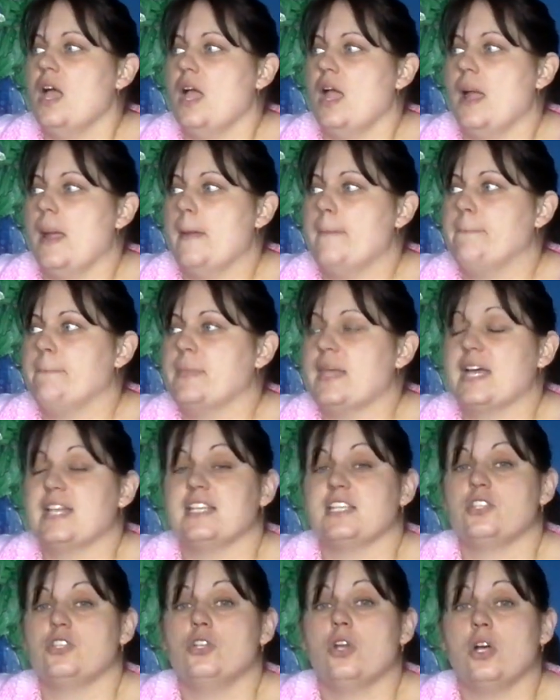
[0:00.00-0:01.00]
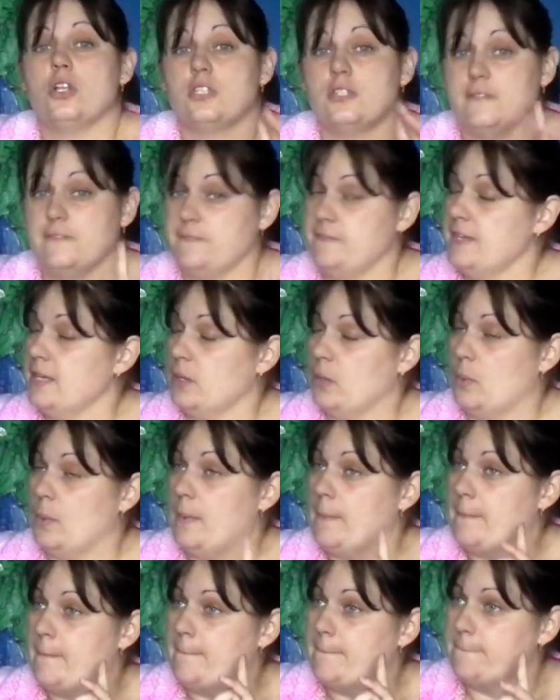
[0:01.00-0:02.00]
And it's not a
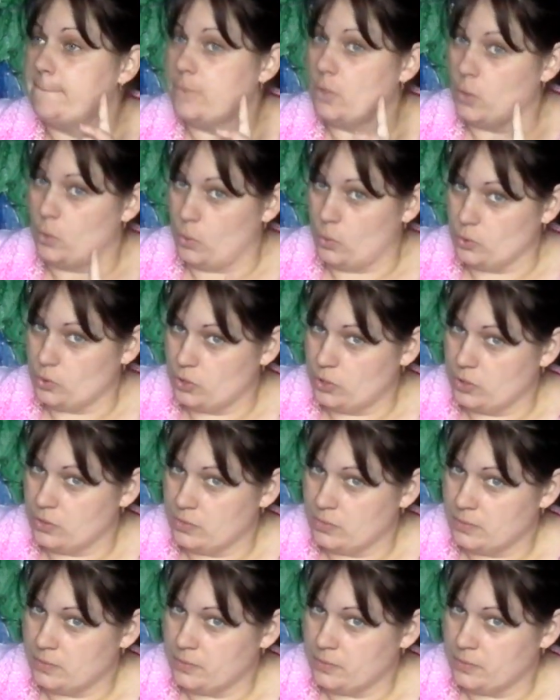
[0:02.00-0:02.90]
film, but